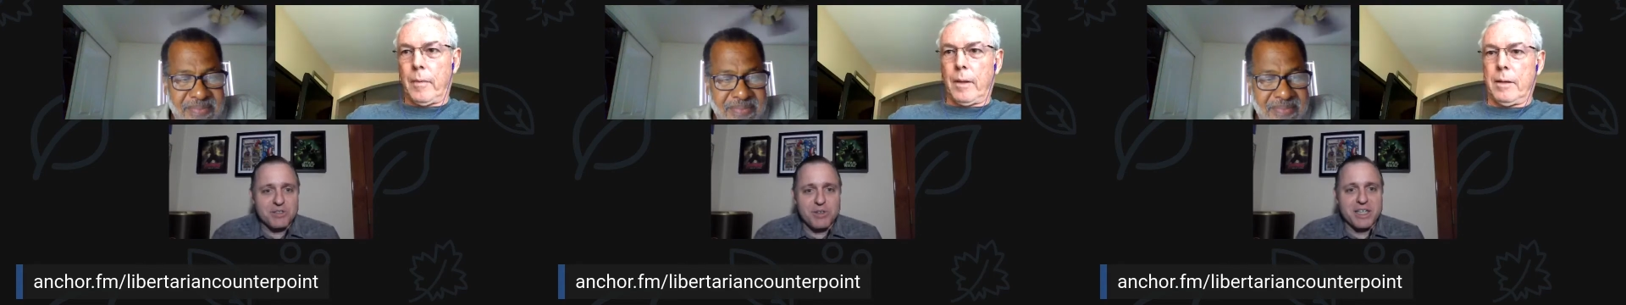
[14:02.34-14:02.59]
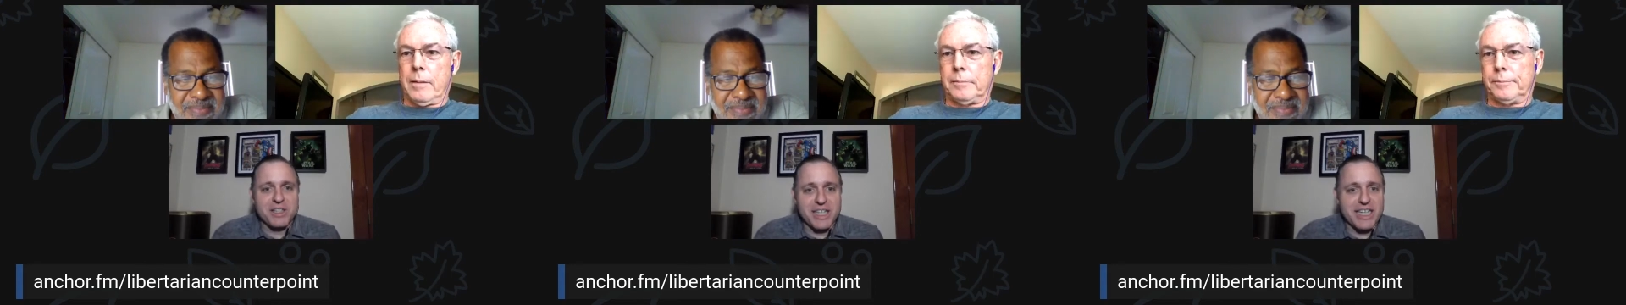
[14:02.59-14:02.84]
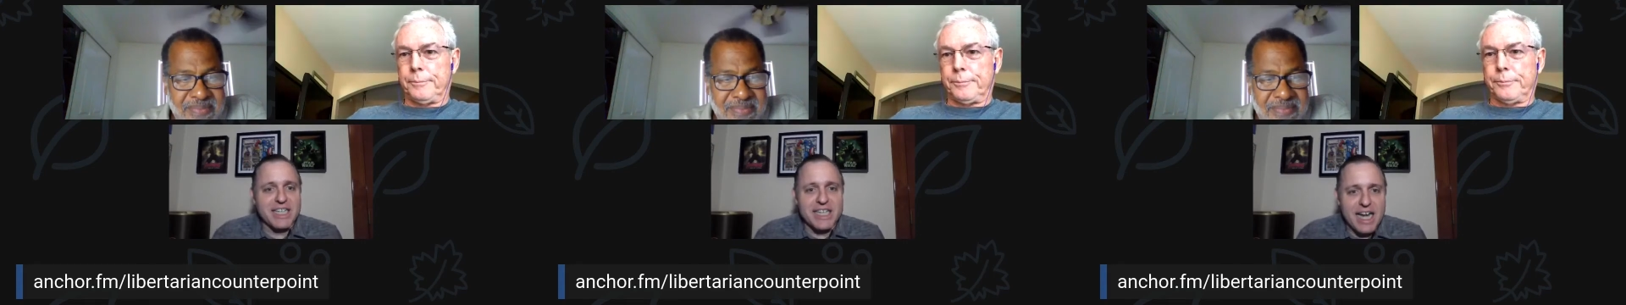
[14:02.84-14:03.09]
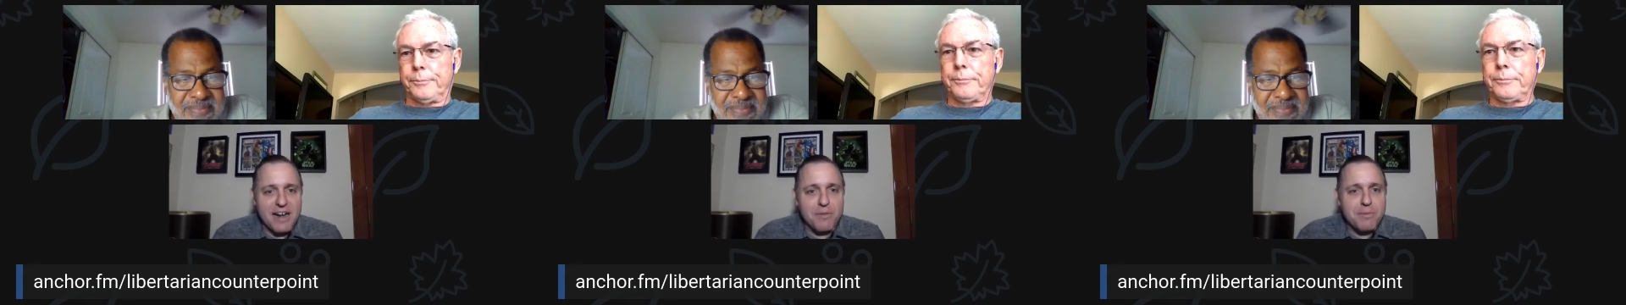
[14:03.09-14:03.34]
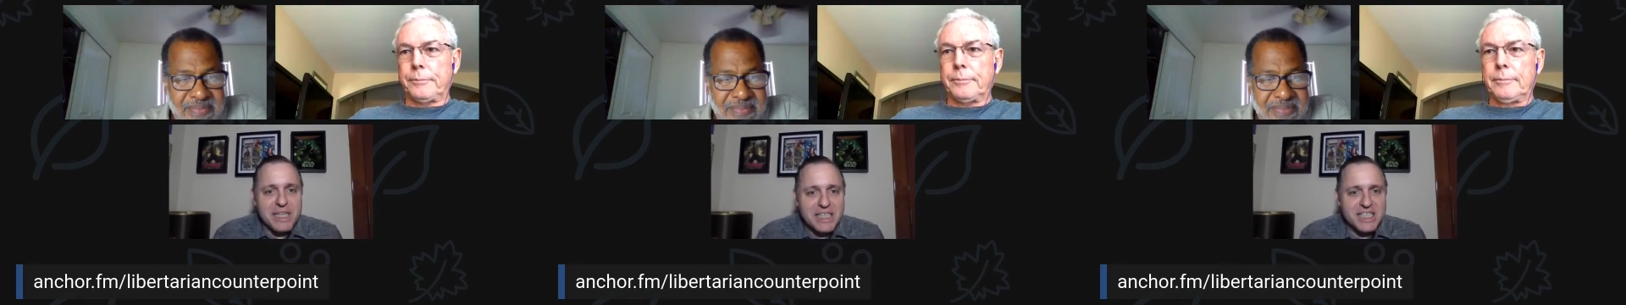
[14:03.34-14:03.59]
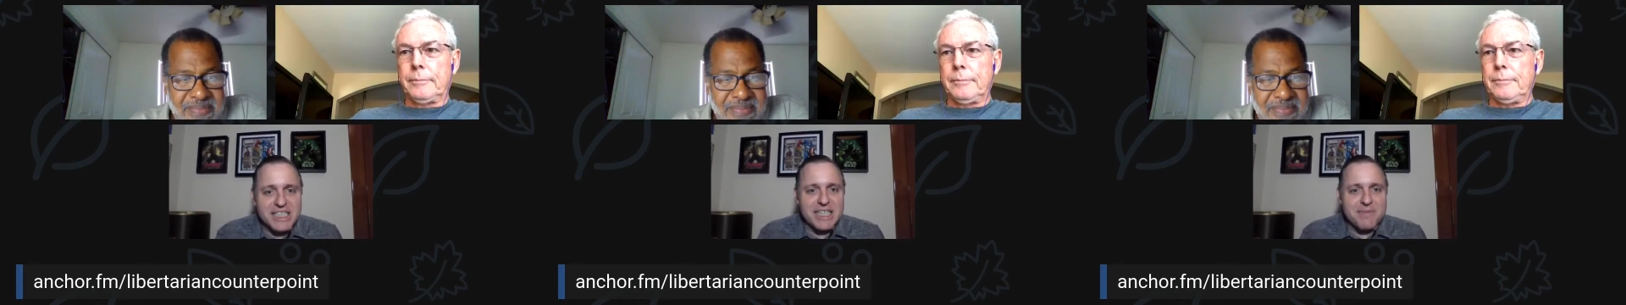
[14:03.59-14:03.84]
Speaker 1: that's trickling into
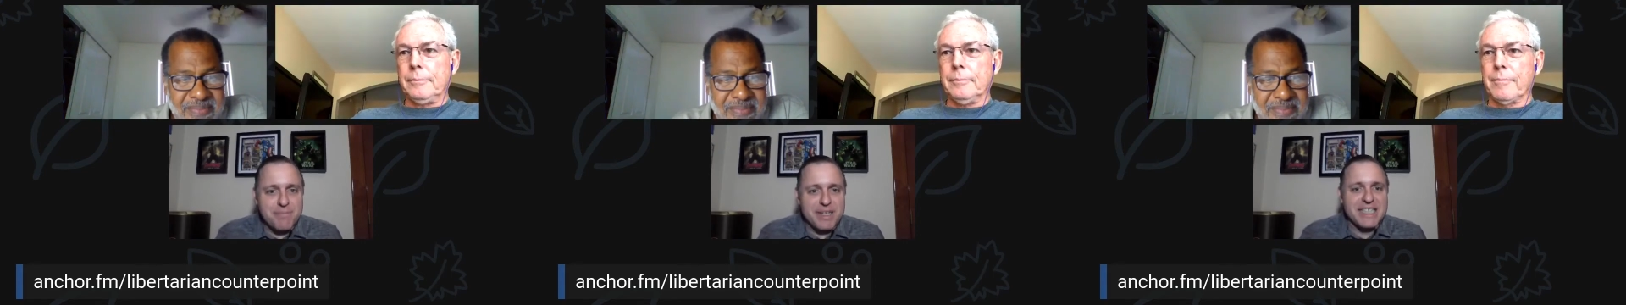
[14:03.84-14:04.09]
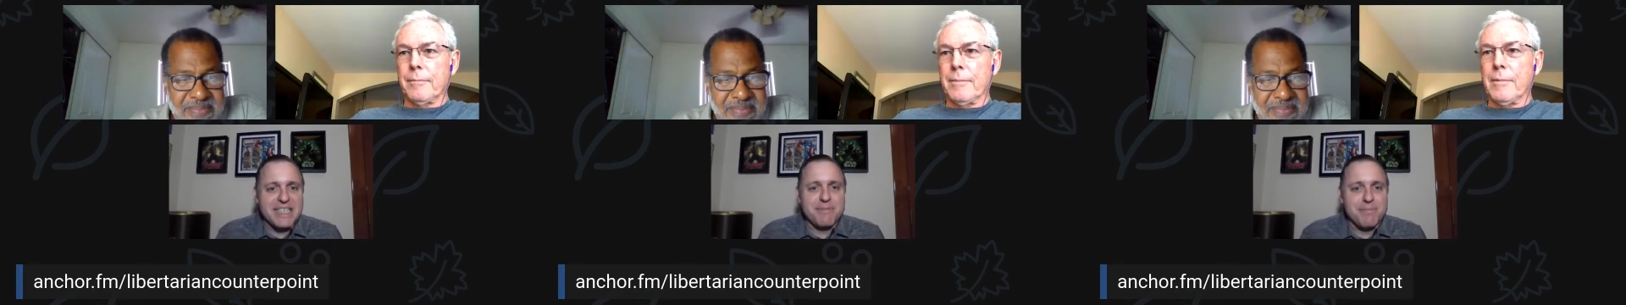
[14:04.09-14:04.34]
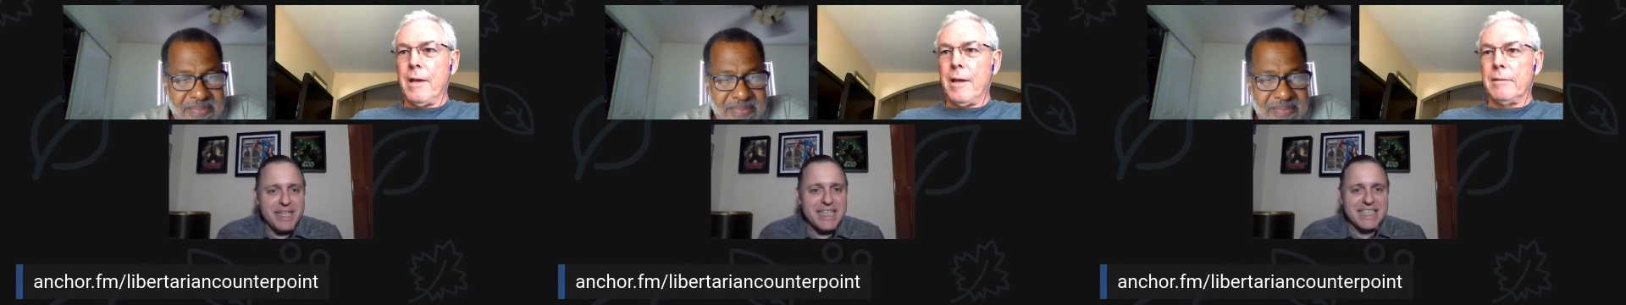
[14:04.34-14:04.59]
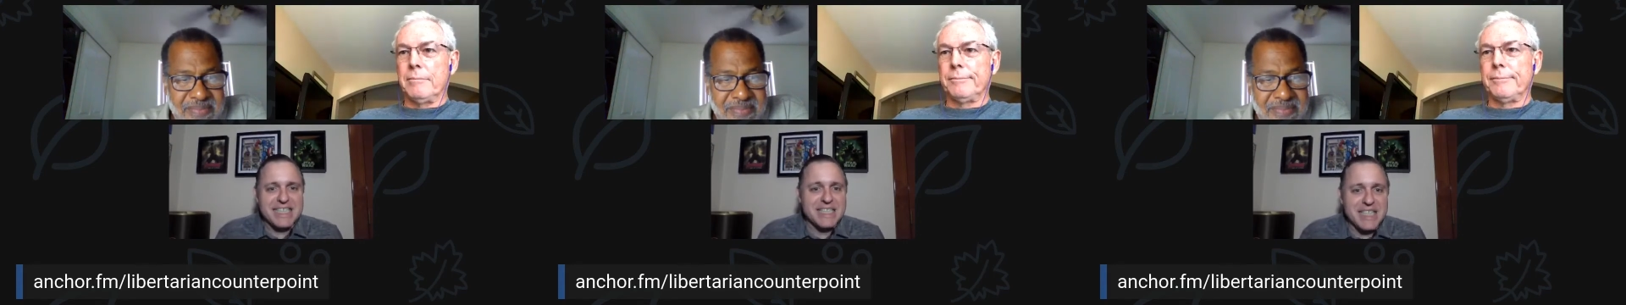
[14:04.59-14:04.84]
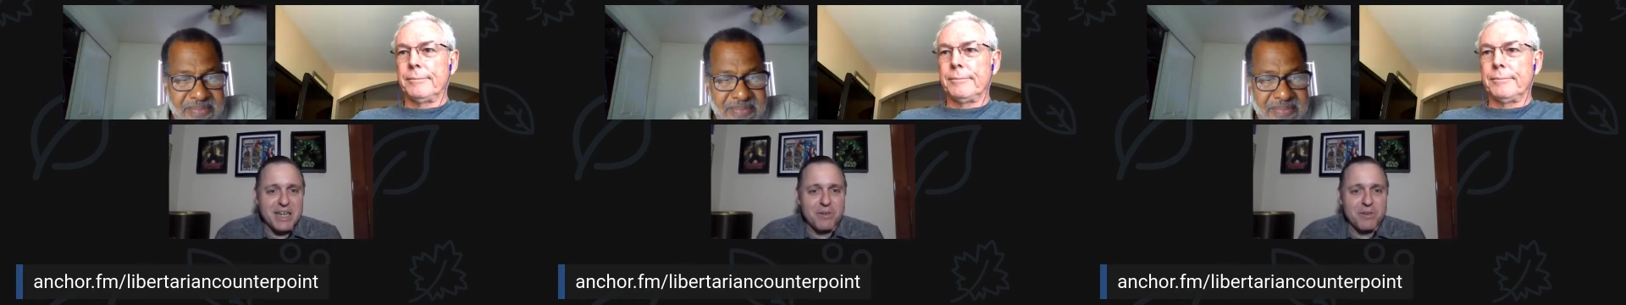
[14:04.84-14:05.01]
government just in bits and pieces,